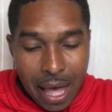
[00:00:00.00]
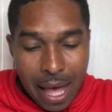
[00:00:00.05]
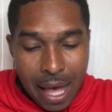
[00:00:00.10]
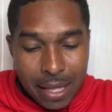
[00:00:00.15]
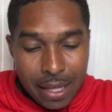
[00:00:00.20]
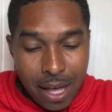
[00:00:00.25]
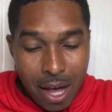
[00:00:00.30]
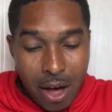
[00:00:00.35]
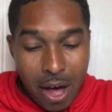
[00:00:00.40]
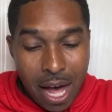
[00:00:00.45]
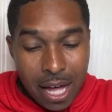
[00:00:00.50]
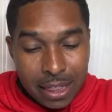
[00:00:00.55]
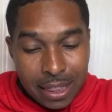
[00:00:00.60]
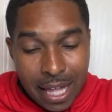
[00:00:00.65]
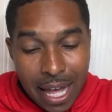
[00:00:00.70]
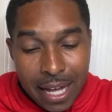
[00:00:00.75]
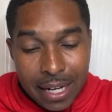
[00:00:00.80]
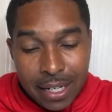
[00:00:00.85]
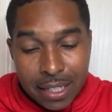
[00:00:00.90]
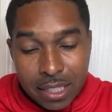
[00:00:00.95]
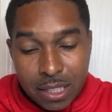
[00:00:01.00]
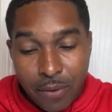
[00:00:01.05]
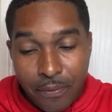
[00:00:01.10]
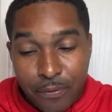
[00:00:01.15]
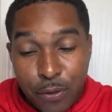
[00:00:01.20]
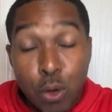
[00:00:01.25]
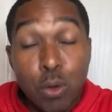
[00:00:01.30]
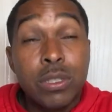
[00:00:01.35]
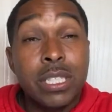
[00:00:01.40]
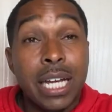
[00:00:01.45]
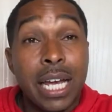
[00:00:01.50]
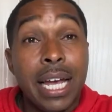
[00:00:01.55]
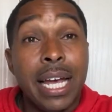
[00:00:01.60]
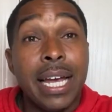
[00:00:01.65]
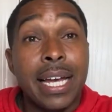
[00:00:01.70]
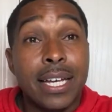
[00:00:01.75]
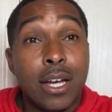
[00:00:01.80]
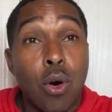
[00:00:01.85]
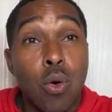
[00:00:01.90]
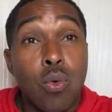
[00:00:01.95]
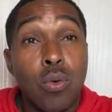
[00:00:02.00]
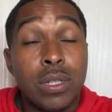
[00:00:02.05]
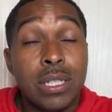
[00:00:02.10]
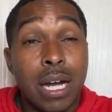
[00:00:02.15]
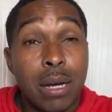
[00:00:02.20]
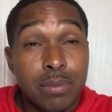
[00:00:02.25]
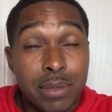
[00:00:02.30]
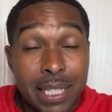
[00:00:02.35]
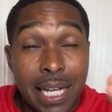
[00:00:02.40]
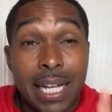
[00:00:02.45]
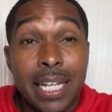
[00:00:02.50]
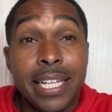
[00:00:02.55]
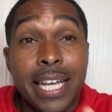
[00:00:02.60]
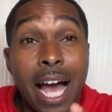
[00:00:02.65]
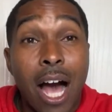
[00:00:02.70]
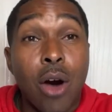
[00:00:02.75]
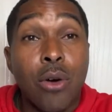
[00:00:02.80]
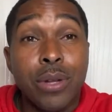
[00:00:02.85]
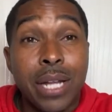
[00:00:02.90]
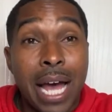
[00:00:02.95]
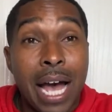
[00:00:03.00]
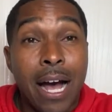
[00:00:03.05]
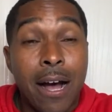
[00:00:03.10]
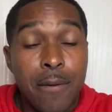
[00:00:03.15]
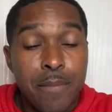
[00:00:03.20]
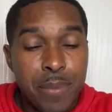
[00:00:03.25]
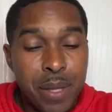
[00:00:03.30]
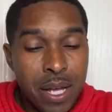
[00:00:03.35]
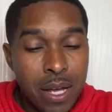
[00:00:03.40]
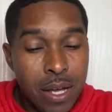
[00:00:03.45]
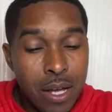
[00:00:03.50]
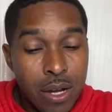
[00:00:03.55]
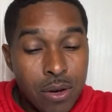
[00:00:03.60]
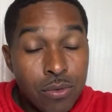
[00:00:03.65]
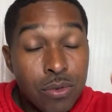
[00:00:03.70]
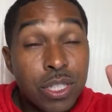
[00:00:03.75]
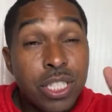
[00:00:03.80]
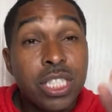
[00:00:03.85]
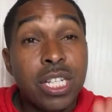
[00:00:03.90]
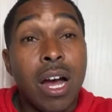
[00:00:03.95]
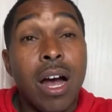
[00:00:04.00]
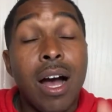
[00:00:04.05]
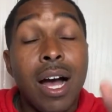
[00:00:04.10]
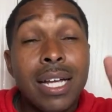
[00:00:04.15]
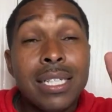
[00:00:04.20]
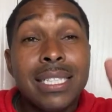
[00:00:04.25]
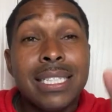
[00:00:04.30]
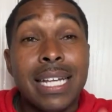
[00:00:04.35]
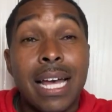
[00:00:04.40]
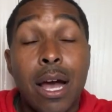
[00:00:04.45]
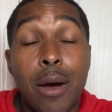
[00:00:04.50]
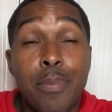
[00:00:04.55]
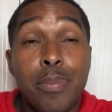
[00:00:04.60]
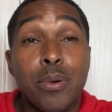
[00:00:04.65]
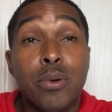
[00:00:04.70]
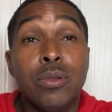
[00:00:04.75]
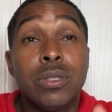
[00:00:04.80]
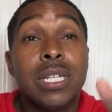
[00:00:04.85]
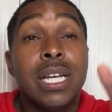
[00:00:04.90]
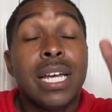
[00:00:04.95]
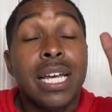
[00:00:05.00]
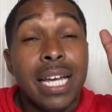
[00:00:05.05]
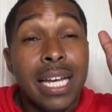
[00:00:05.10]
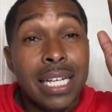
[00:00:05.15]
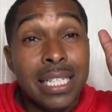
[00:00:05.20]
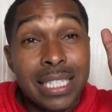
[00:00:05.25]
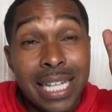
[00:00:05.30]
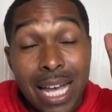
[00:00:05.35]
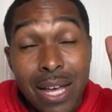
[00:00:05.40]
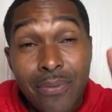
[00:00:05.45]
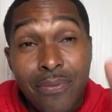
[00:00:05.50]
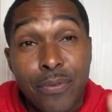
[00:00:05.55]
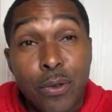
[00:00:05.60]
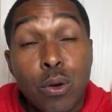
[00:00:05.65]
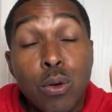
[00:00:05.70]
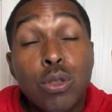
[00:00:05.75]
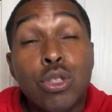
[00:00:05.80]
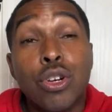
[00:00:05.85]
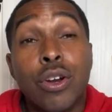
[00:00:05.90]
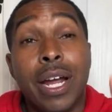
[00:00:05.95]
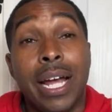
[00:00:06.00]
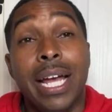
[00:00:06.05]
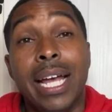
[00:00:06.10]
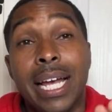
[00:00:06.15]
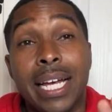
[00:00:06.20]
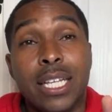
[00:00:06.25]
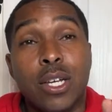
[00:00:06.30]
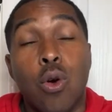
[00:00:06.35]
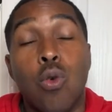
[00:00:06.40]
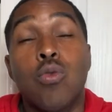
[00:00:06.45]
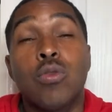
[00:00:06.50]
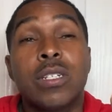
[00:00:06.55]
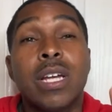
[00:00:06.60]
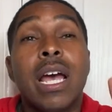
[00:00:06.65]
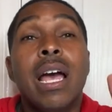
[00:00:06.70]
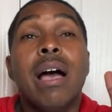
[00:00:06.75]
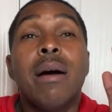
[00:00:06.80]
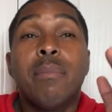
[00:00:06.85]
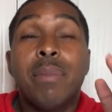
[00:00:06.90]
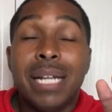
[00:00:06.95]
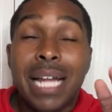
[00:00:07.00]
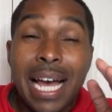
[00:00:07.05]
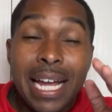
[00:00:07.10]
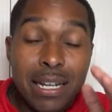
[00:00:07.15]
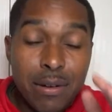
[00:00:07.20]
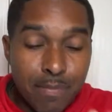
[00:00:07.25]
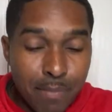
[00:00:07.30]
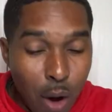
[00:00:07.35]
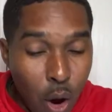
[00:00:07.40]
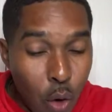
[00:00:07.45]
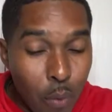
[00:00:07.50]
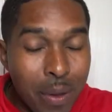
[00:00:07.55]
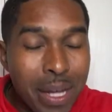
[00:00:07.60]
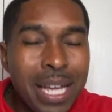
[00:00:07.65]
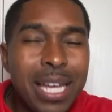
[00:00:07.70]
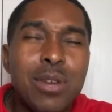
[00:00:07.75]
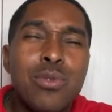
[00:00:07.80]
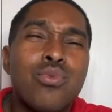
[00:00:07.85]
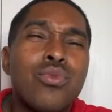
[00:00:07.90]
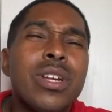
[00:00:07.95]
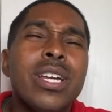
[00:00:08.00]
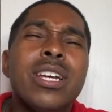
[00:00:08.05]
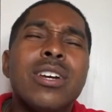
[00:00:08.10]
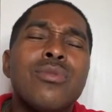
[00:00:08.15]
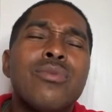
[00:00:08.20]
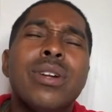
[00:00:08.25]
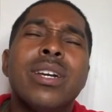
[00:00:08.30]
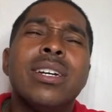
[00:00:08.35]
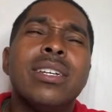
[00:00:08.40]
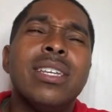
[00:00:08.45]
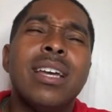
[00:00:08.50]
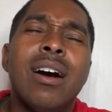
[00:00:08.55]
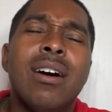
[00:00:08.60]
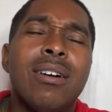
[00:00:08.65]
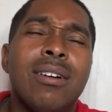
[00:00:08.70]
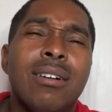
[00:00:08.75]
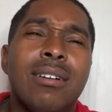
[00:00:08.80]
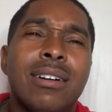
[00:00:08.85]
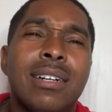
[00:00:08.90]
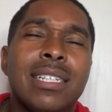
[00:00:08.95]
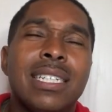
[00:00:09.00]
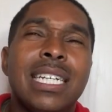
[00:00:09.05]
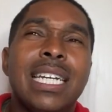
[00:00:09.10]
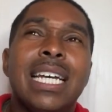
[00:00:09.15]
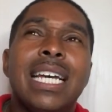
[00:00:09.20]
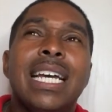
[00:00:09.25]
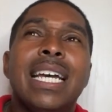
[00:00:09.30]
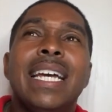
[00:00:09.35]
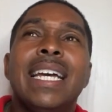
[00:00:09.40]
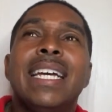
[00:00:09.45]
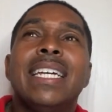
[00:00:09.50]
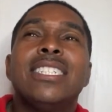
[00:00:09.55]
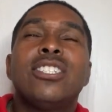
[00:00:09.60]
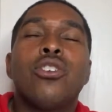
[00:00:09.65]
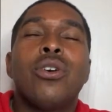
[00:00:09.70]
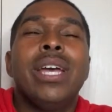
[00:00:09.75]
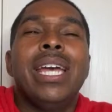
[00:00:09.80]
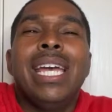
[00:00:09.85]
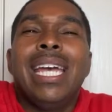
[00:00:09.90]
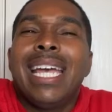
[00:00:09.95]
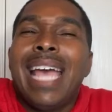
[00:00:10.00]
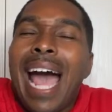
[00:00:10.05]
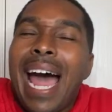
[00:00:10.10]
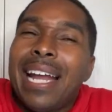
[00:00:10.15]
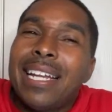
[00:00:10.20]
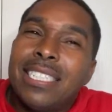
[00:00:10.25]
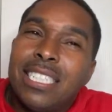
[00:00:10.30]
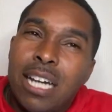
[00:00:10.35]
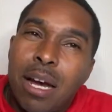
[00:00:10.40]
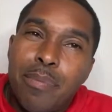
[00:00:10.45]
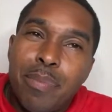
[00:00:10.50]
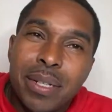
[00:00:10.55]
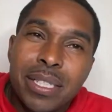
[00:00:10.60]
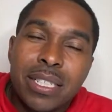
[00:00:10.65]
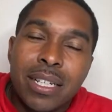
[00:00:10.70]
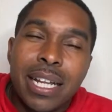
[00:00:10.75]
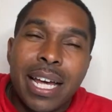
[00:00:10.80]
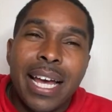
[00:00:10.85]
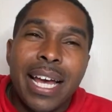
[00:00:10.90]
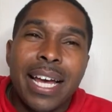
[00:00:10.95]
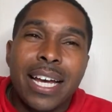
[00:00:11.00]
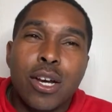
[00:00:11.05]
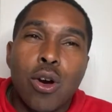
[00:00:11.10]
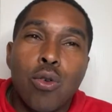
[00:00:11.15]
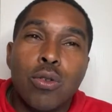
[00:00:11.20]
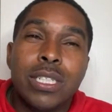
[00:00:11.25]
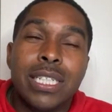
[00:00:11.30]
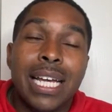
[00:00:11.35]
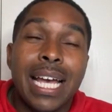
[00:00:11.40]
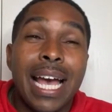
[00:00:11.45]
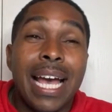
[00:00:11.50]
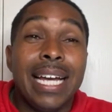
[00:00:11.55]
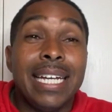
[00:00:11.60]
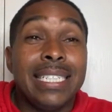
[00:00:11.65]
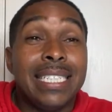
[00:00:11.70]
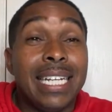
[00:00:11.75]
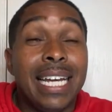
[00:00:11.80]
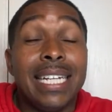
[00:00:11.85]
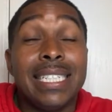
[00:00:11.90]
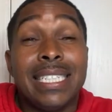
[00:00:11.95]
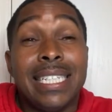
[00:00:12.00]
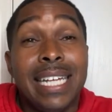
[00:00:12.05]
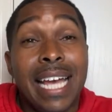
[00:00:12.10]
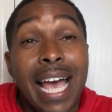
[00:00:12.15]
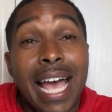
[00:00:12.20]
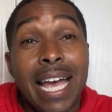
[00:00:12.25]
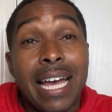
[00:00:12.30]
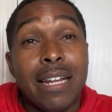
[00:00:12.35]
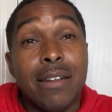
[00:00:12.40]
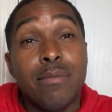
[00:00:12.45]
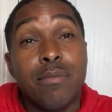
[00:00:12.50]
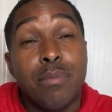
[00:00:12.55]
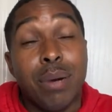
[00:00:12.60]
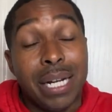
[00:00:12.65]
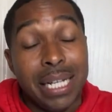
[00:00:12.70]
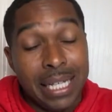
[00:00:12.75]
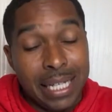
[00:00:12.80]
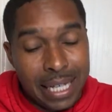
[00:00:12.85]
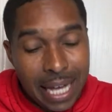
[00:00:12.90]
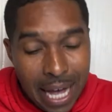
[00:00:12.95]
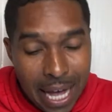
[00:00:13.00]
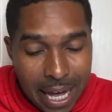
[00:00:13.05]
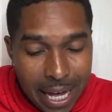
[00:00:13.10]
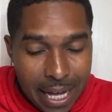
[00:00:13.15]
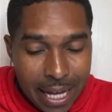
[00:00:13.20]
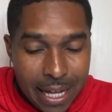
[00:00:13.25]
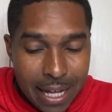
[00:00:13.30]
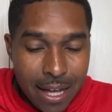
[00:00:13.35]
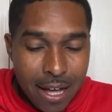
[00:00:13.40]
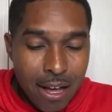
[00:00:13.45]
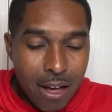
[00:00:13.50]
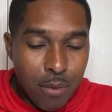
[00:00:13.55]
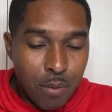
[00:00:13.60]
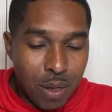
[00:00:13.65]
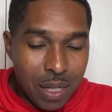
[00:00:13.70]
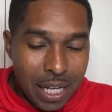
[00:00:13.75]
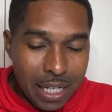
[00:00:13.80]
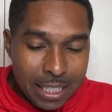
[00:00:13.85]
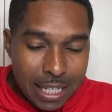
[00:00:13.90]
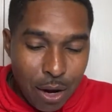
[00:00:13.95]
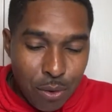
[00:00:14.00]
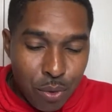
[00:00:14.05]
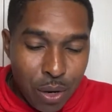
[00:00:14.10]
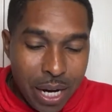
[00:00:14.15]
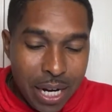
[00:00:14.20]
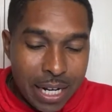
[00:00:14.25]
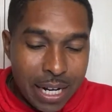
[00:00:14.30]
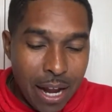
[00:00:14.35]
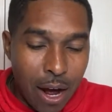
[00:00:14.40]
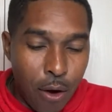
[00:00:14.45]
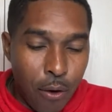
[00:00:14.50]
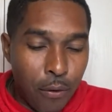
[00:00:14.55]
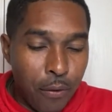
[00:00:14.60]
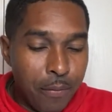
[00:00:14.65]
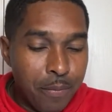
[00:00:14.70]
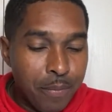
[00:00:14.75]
Y'all, I think this is a future head coach. I'm telling y'all now, Rashard Samples is a future head coach. But at the moment, he real young. So he ain't got to jump into the head coaching game just yet, but he can. But let's just read it off.